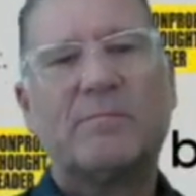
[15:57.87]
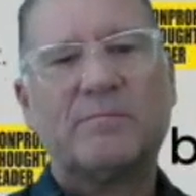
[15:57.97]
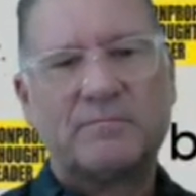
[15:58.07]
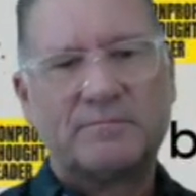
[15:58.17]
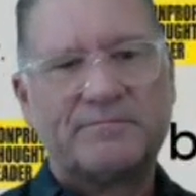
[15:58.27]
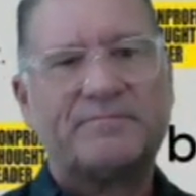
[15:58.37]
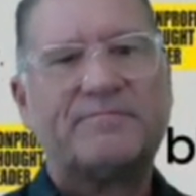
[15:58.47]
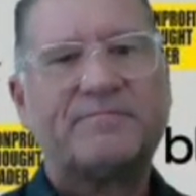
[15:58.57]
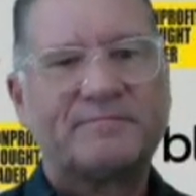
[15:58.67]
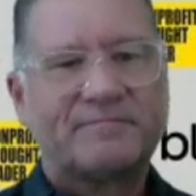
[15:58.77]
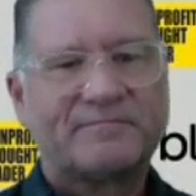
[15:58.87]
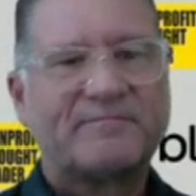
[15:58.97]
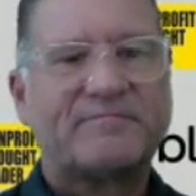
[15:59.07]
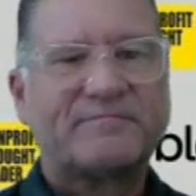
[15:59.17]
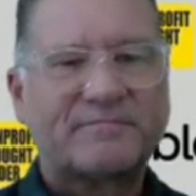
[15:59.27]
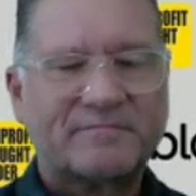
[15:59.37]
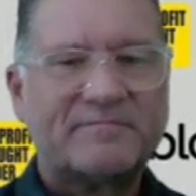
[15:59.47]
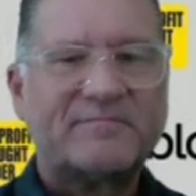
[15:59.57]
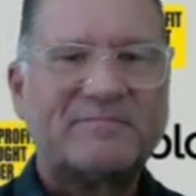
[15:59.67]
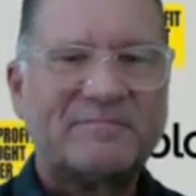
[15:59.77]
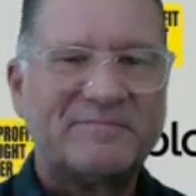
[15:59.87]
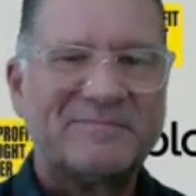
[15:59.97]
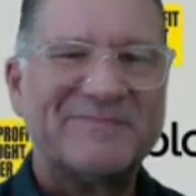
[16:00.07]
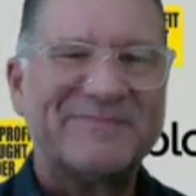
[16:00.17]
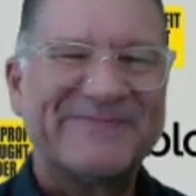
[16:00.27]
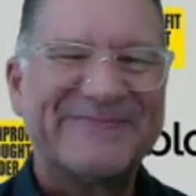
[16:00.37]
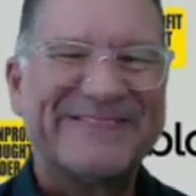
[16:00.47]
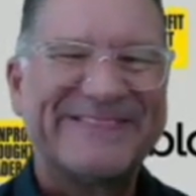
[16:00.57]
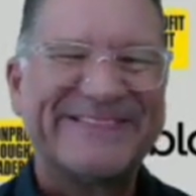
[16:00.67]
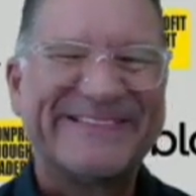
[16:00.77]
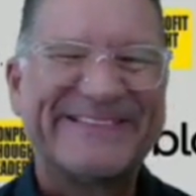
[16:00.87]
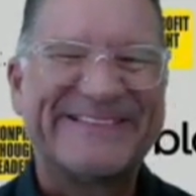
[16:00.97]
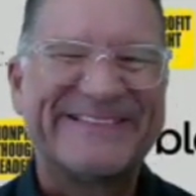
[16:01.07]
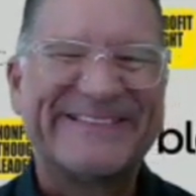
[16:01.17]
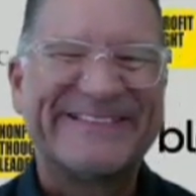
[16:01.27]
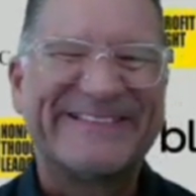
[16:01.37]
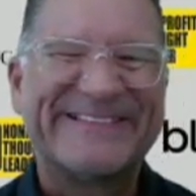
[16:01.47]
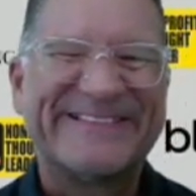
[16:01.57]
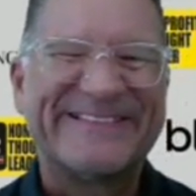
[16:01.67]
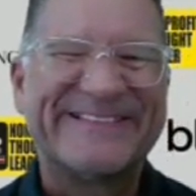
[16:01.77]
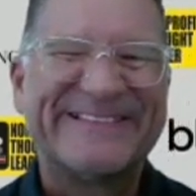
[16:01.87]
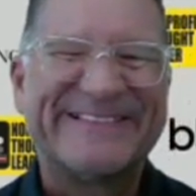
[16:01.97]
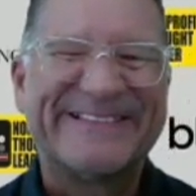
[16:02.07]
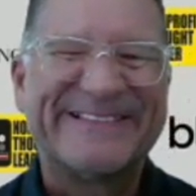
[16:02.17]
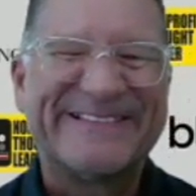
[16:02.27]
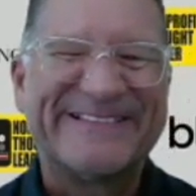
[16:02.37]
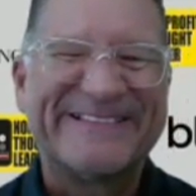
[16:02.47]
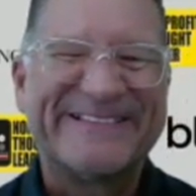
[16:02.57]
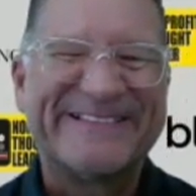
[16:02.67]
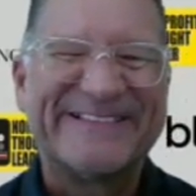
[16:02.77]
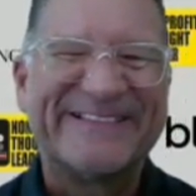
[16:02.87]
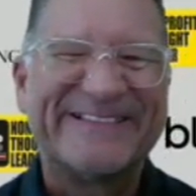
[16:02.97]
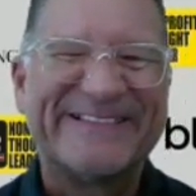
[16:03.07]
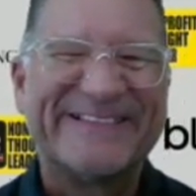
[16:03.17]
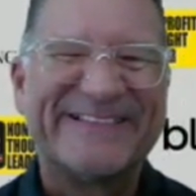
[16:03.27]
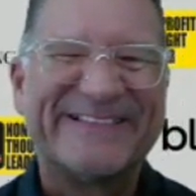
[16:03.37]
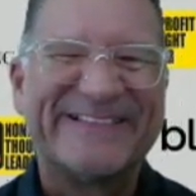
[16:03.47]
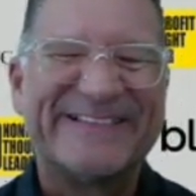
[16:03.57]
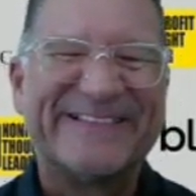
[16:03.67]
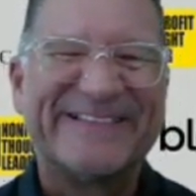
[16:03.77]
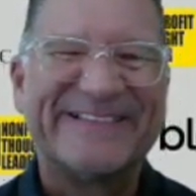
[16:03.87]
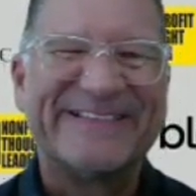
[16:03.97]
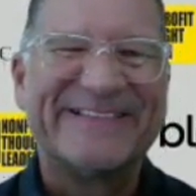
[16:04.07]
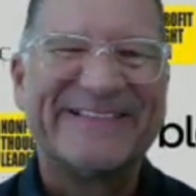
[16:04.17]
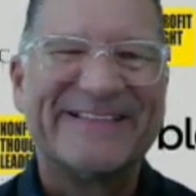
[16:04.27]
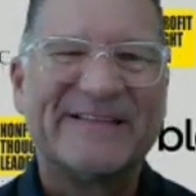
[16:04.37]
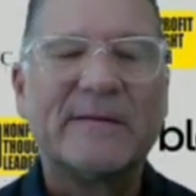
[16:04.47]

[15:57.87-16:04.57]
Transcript: No words are spoken by the person on screen.